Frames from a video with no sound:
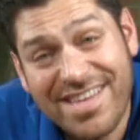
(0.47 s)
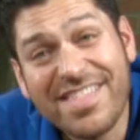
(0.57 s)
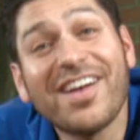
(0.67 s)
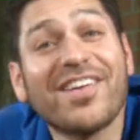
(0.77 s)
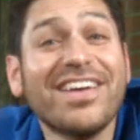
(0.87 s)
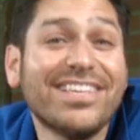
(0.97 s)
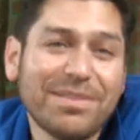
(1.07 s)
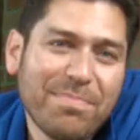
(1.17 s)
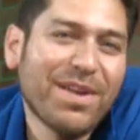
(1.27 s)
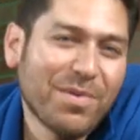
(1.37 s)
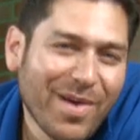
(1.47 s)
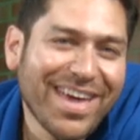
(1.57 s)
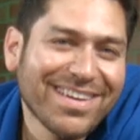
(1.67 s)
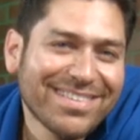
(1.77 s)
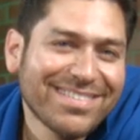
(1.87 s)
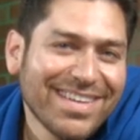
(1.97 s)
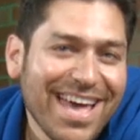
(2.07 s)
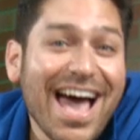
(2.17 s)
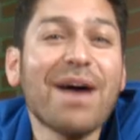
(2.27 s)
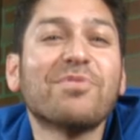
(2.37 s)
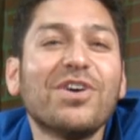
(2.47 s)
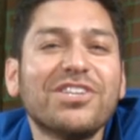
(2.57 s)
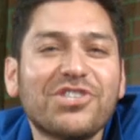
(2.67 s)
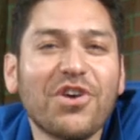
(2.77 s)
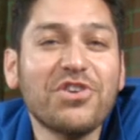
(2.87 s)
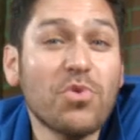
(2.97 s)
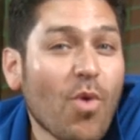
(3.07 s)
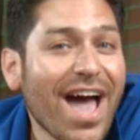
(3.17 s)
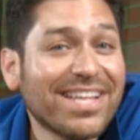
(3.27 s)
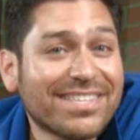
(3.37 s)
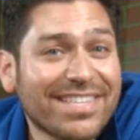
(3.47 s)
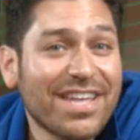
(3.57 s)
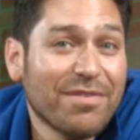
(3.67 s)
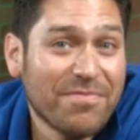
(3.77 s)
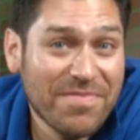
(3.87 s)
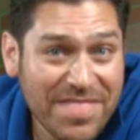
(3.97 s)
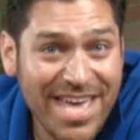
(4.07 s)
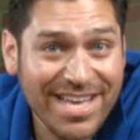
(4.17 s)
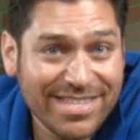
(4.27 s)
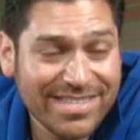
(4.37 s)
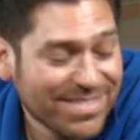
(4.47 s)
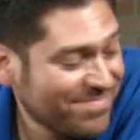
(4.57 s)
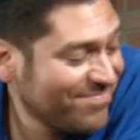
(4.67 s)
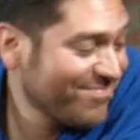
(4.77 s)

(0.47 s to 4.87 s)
there is a better way. I'm going to show you why instead of this,